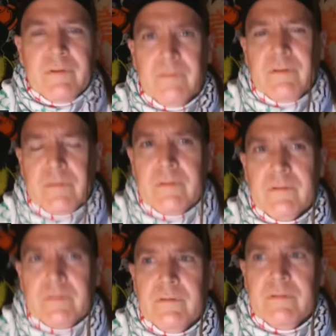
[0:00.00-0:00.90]
It doesn't even
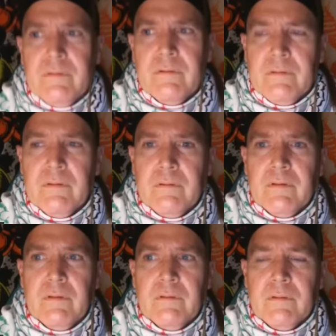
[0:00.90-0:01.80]
have to be
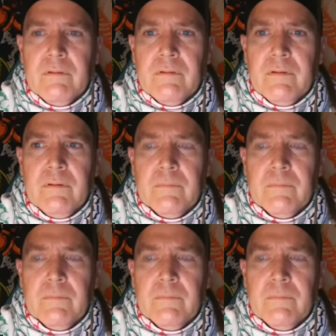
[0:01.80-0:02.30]
incarceration.